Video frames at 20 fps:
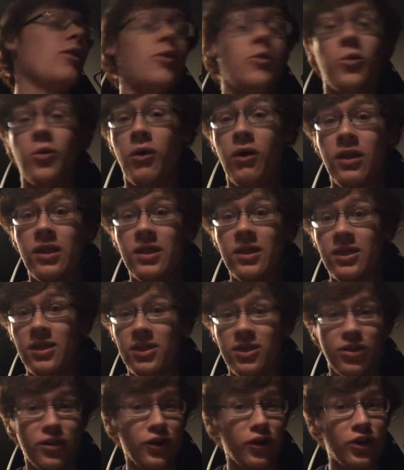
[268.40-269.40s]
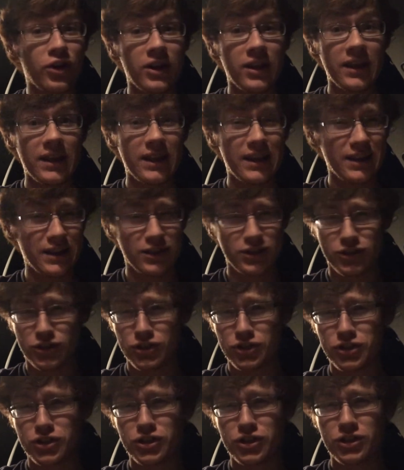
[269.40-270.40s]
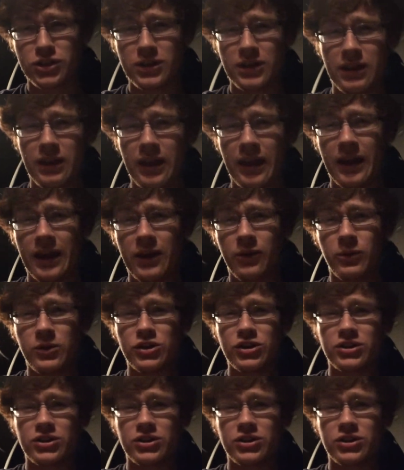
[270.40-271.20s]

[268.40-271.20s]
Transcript: one thirty-ish, and we